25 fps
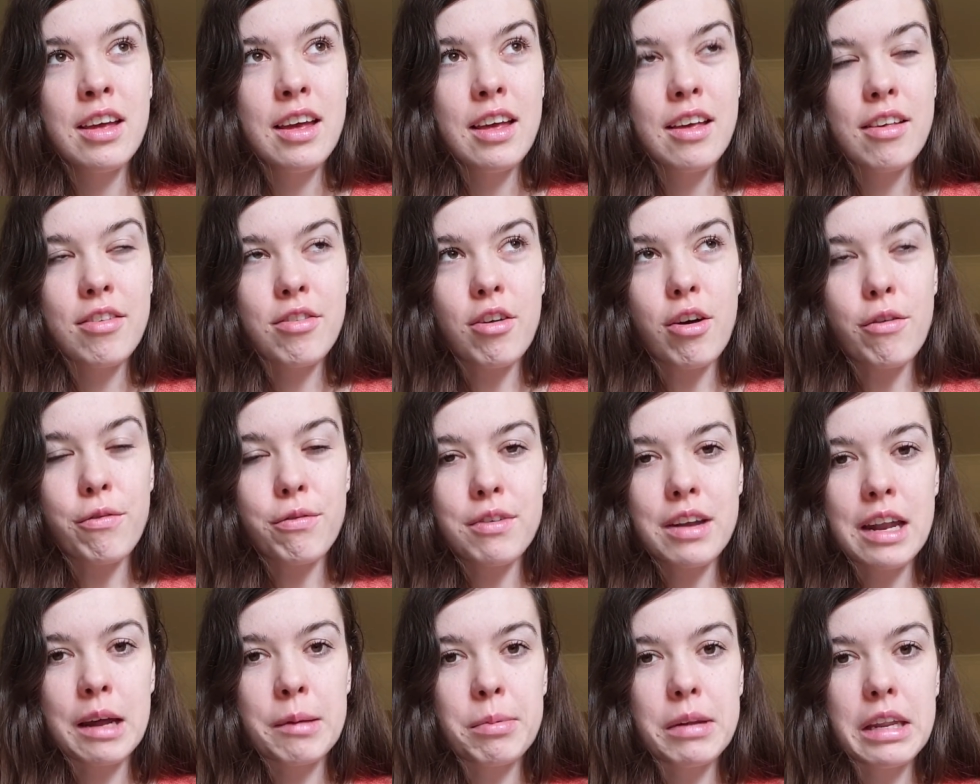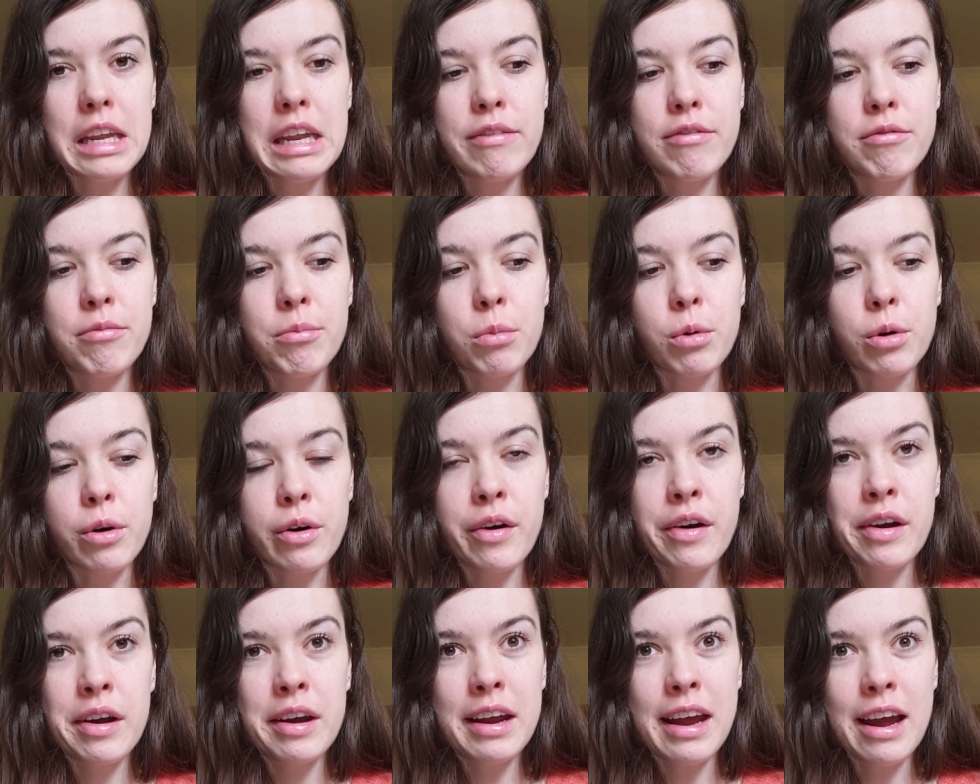softened up even
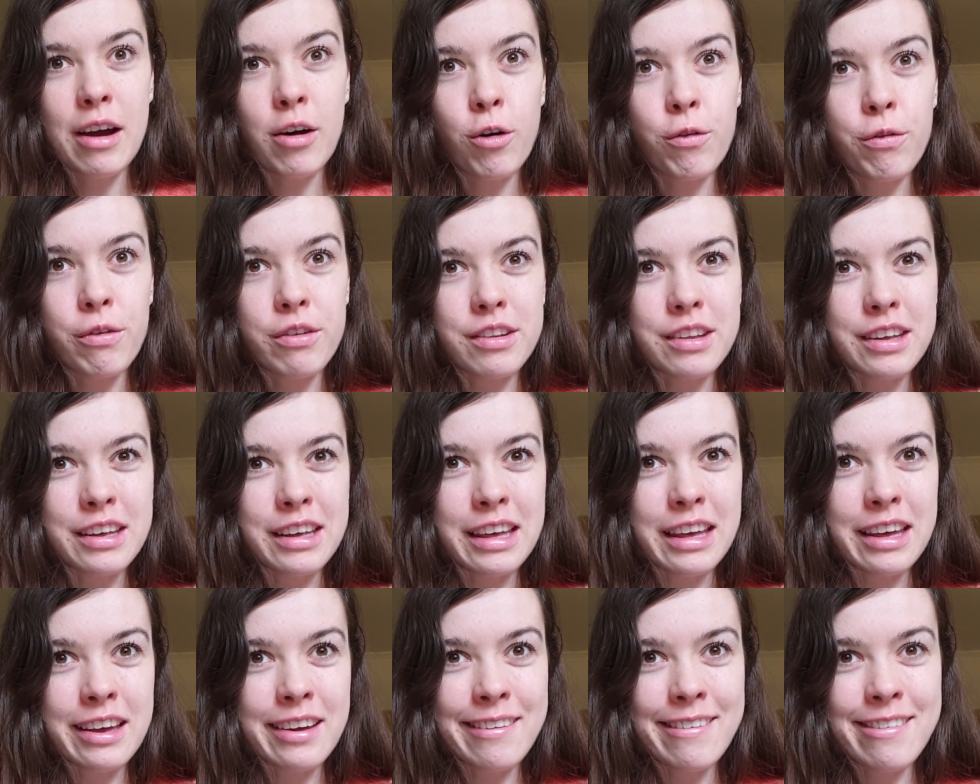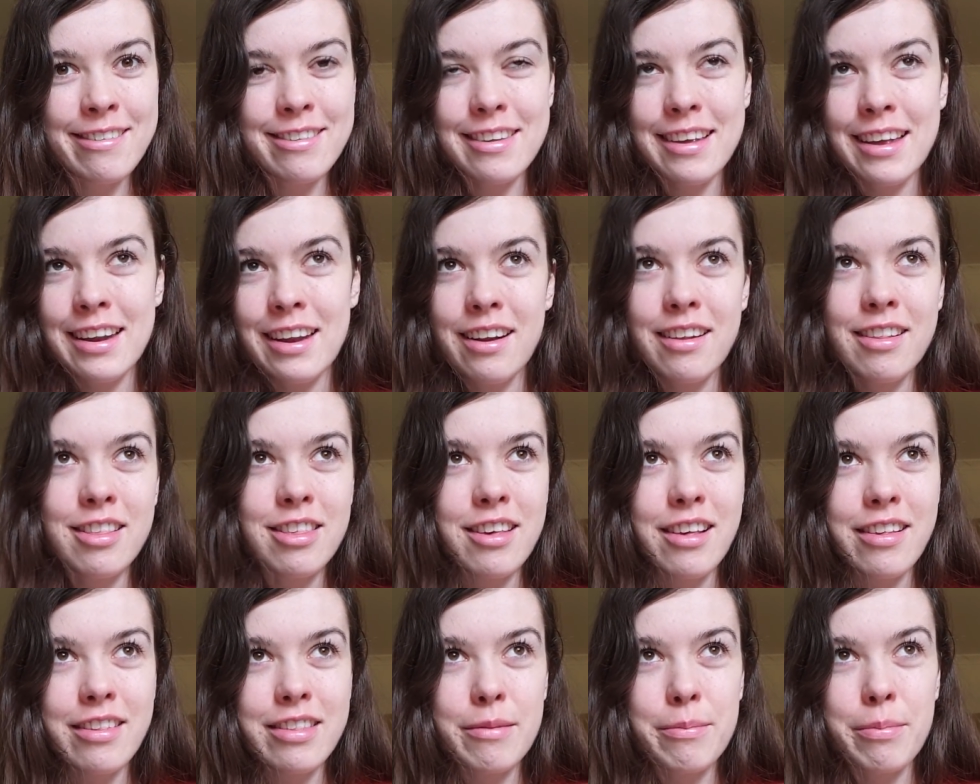more over the years, and it's
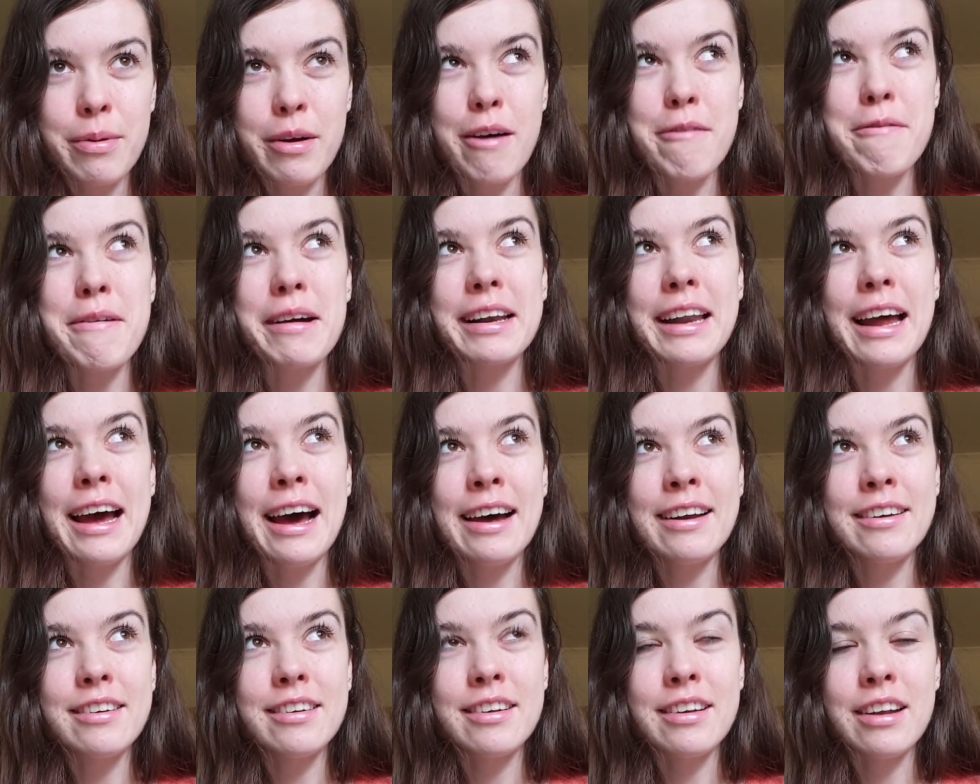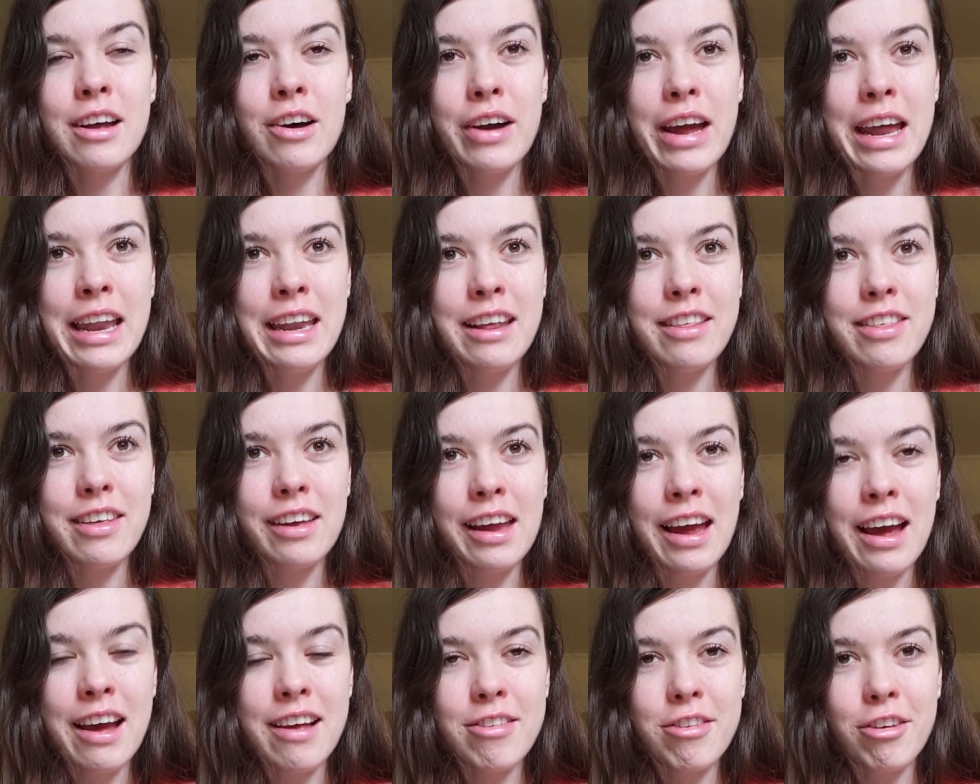just the perfect hat, and now anything
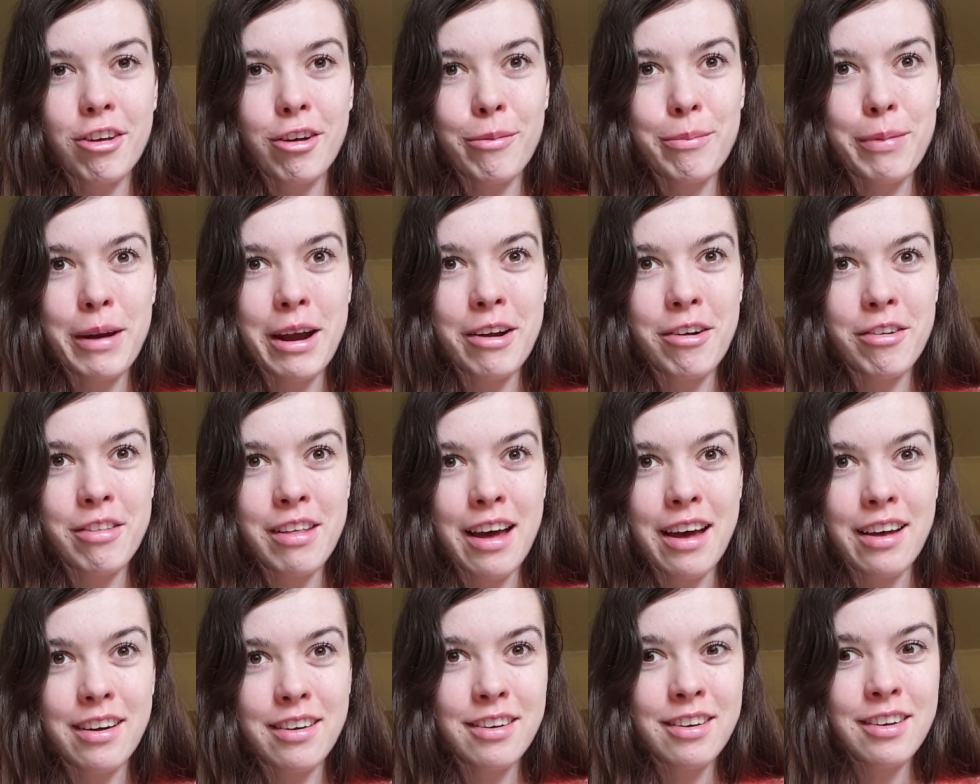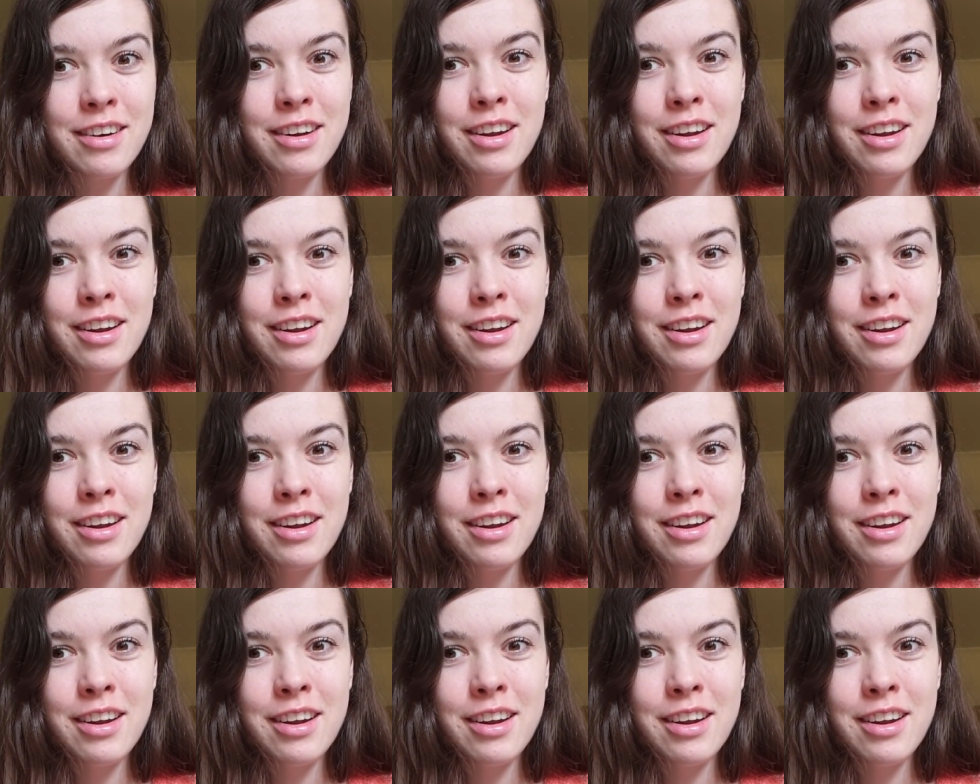has to compare to that.